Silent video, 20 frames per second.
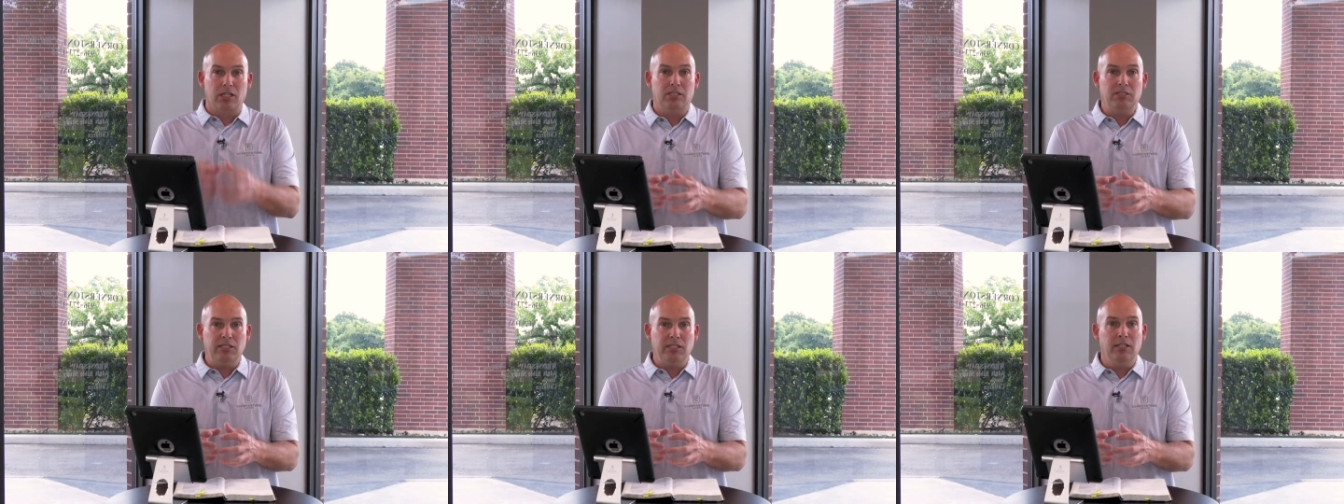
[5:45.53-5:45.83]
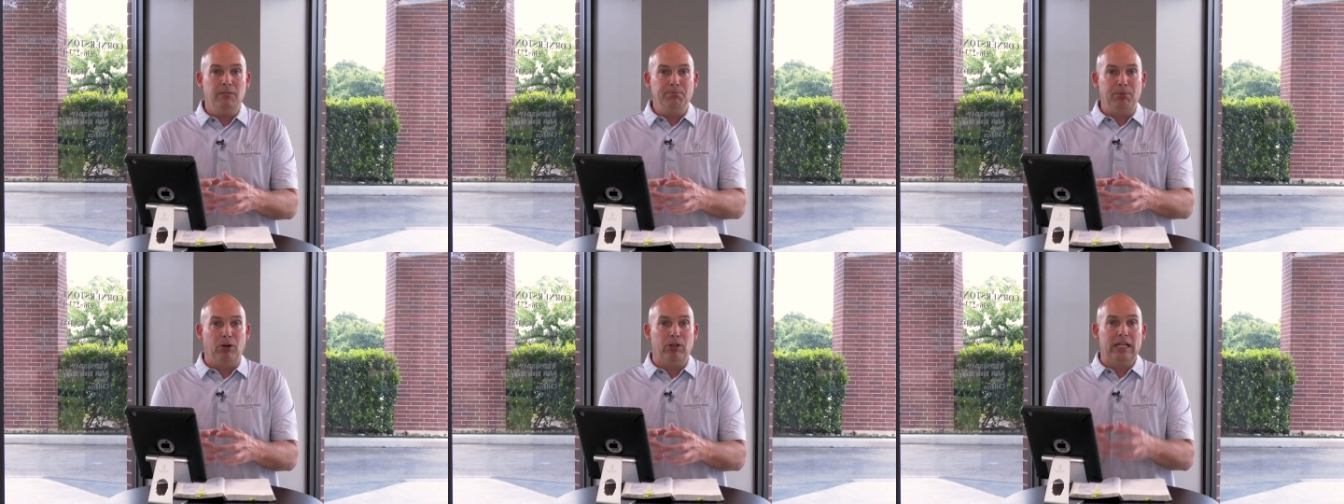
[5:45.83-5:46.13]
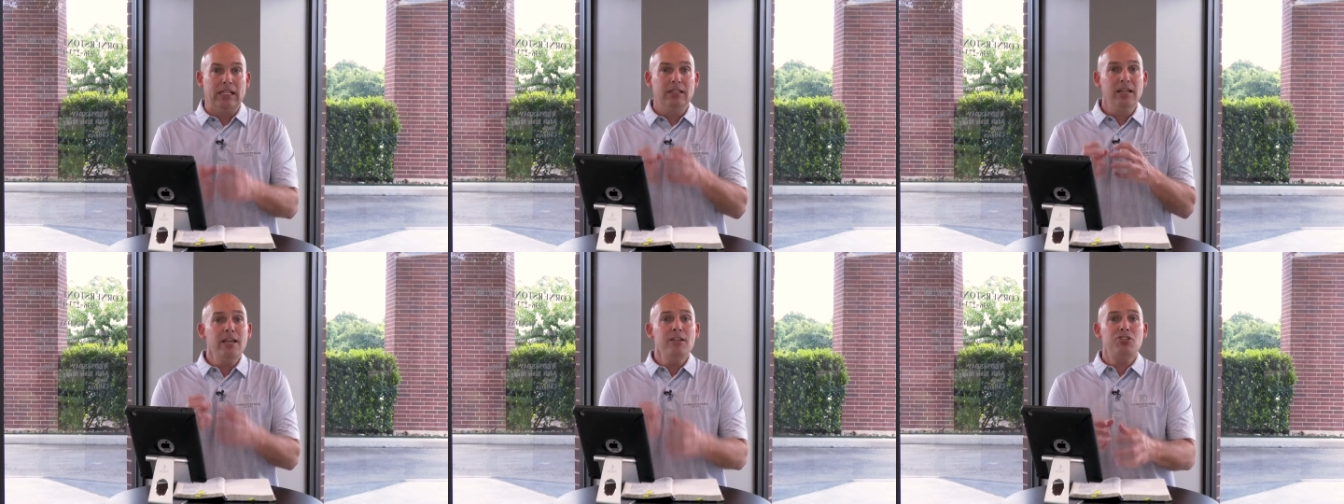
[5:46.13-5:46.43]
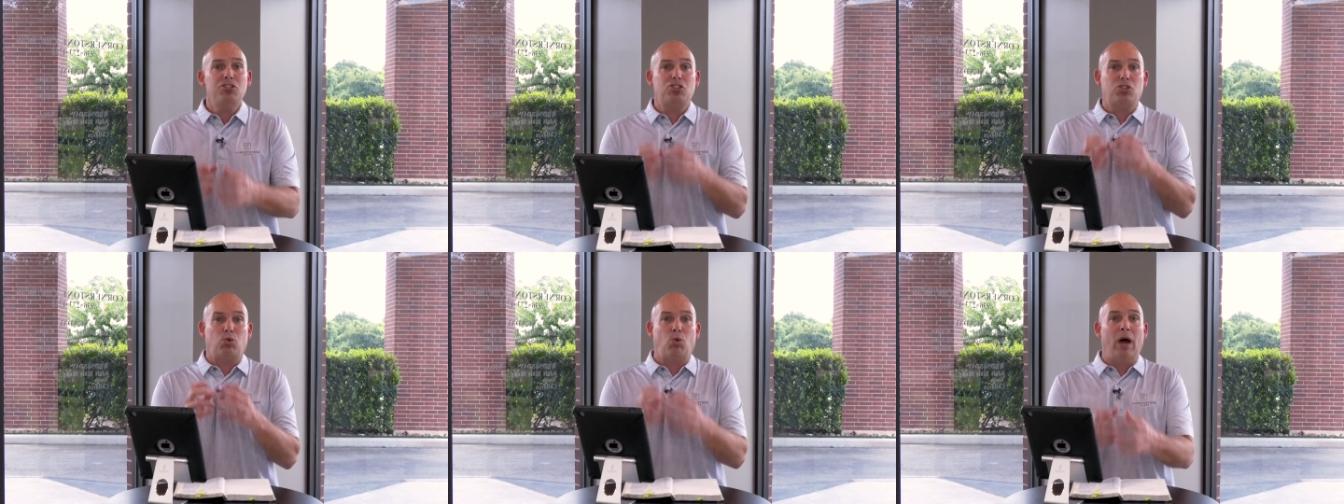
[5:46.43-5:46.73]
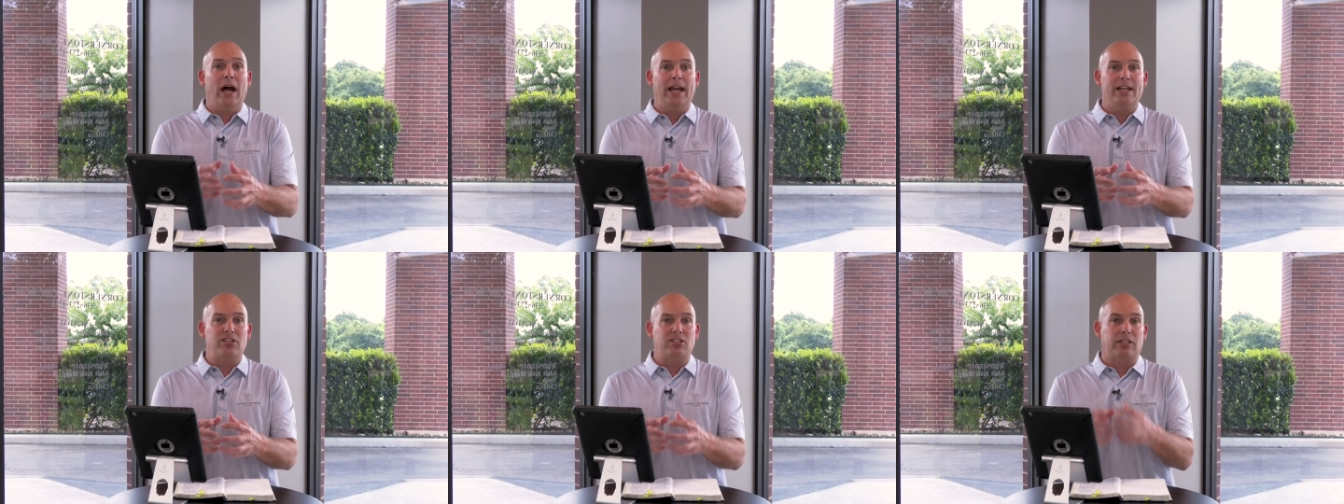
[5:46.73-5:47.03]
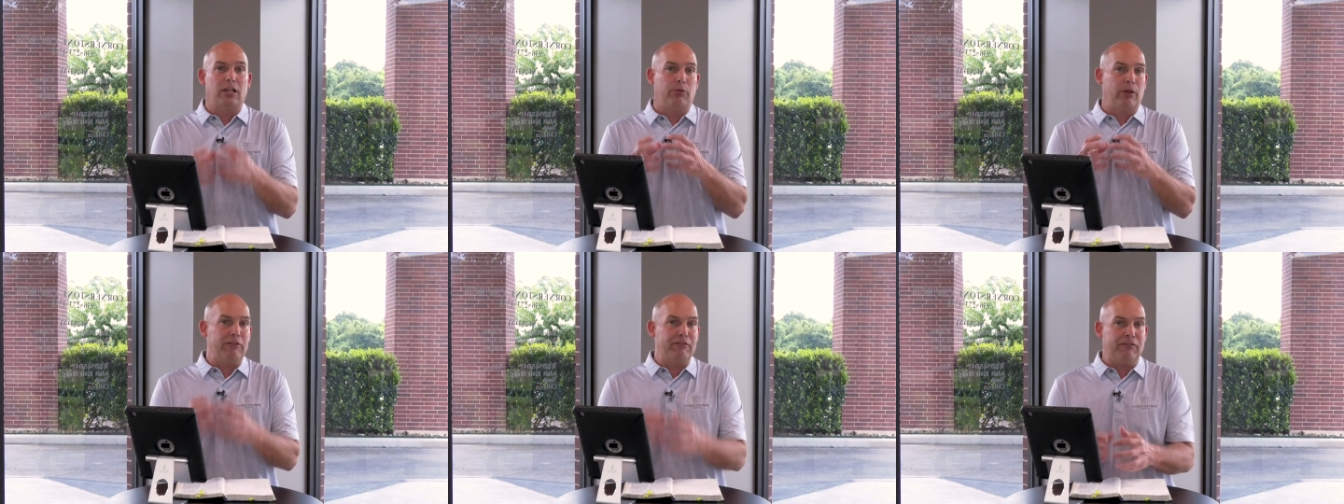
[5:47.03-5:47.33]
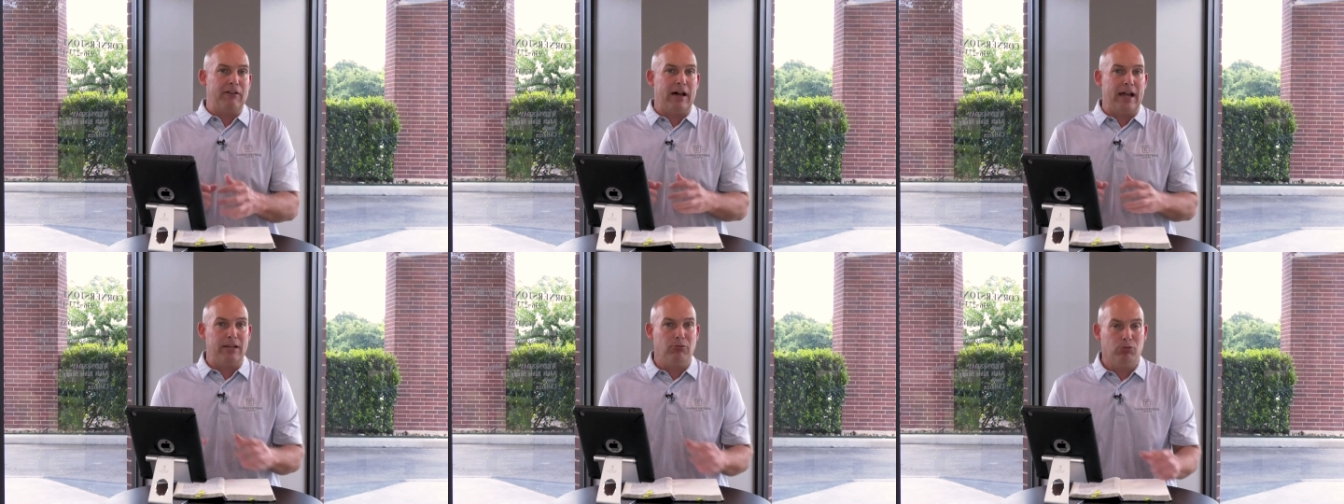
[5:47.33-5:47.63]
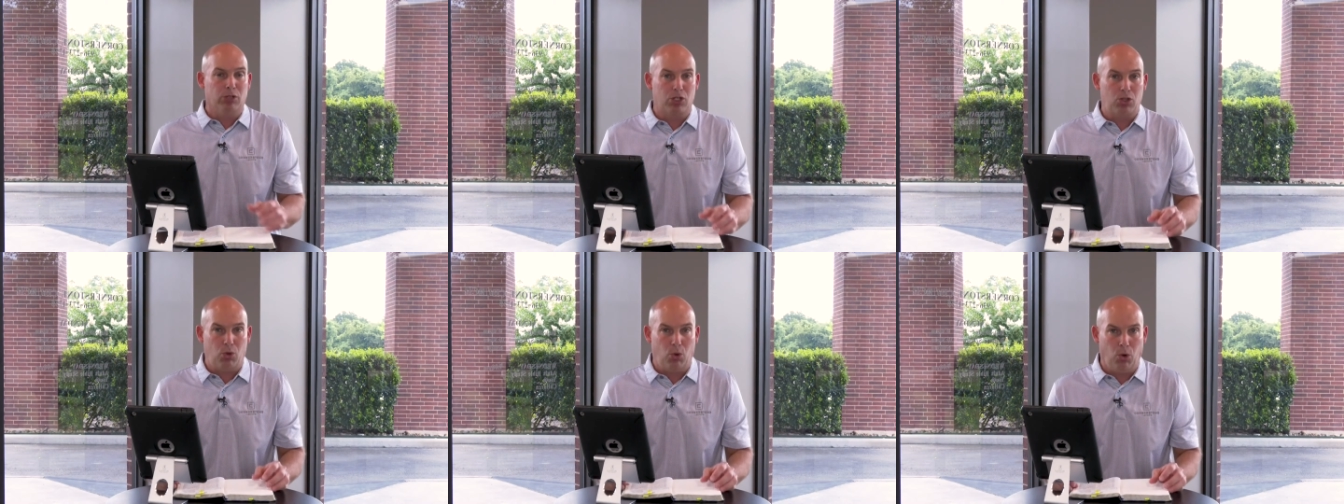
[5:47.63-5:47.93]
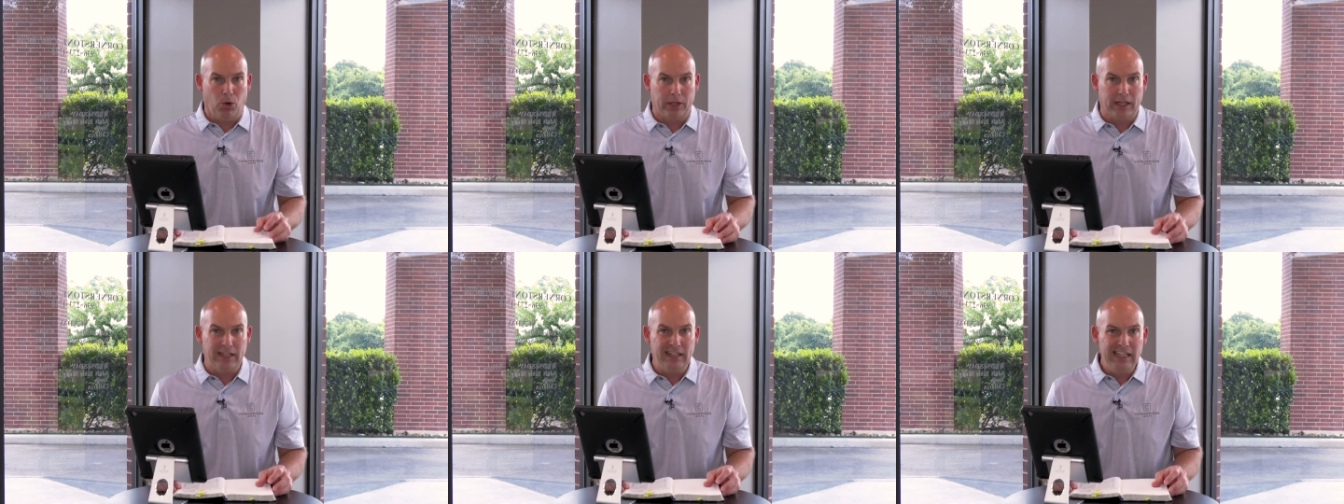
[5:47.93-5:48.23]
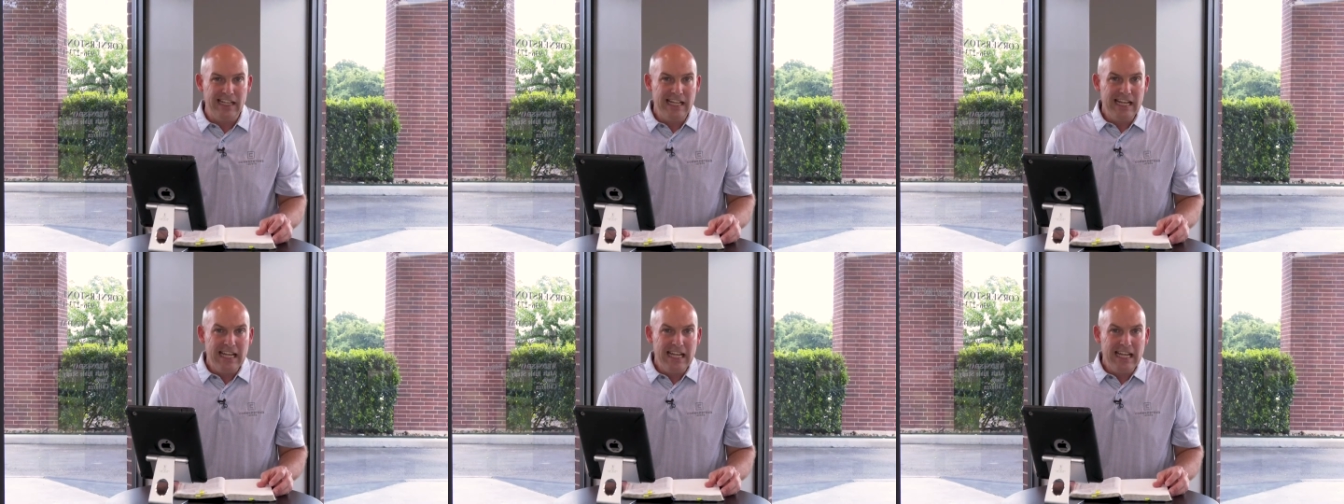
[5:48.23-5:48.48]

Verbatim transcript: the temple at least twice that we find recorded